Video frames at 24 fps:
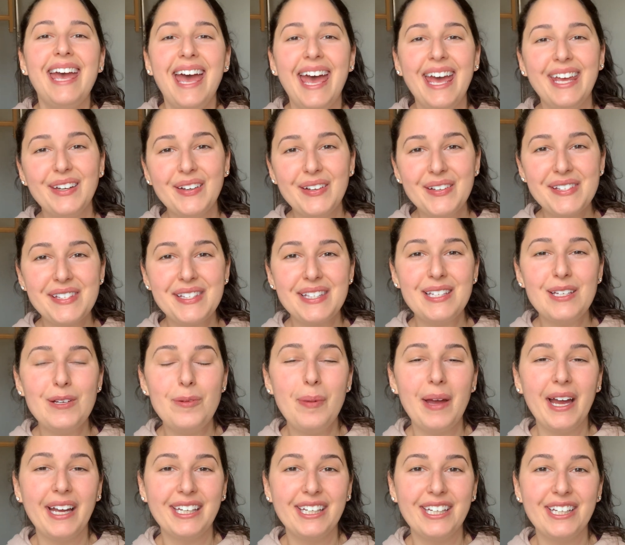And I'll see you
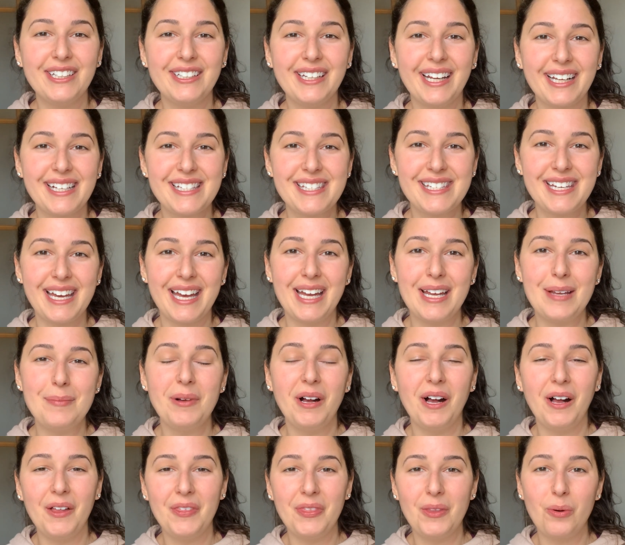back here next
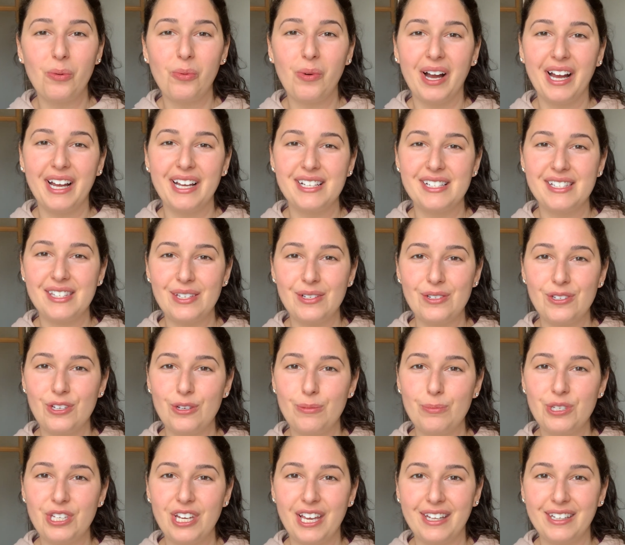time on the Wise
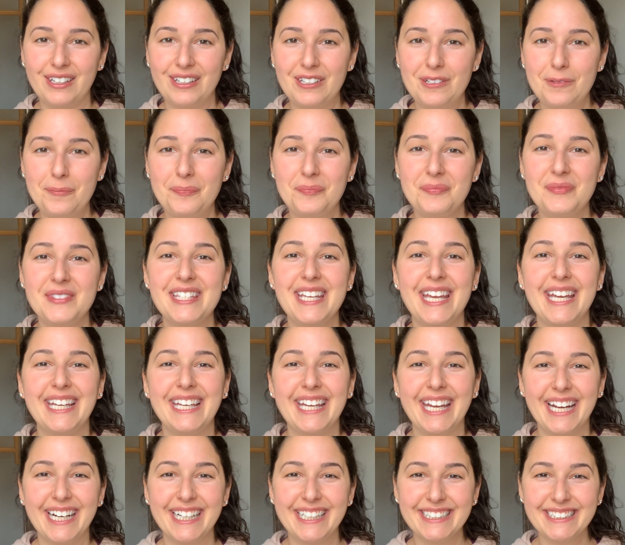YouTube channel. Take
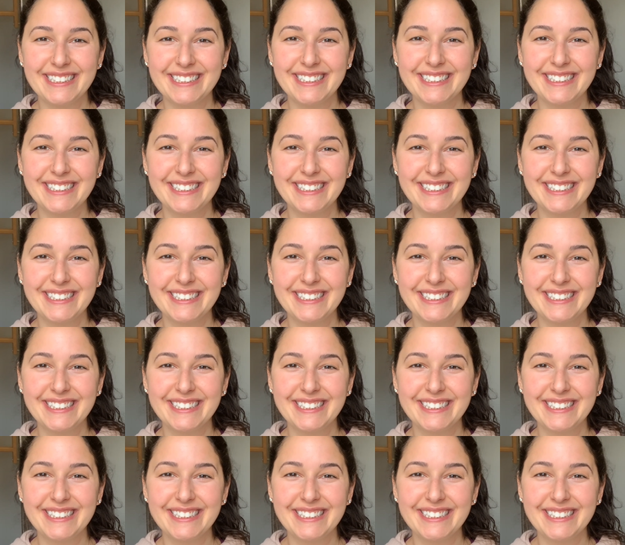care.